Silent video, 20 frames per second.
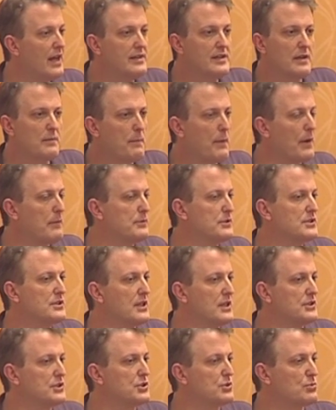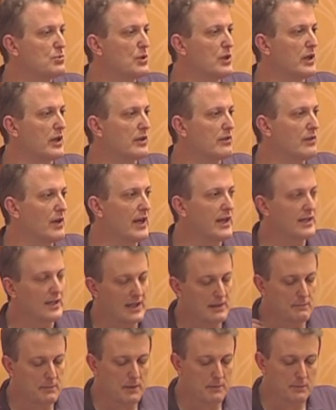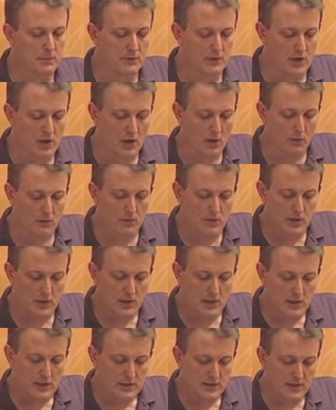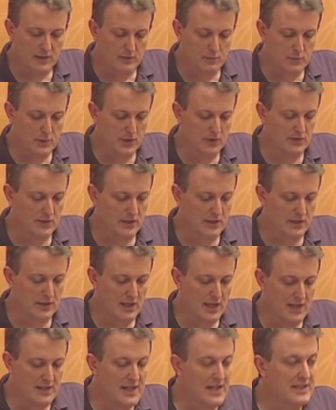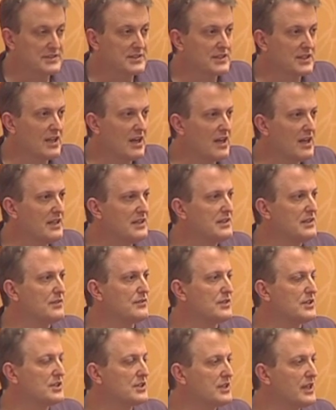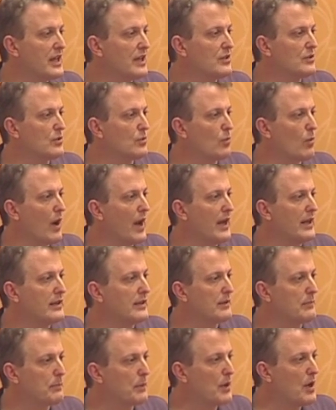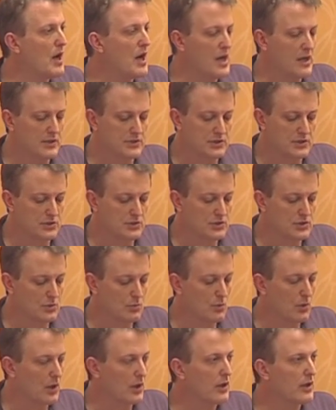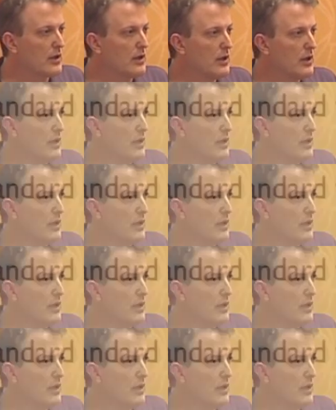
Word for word: and then publicize your work, right? Let people know that you build it. And that's kind of the standard way that blogs used to work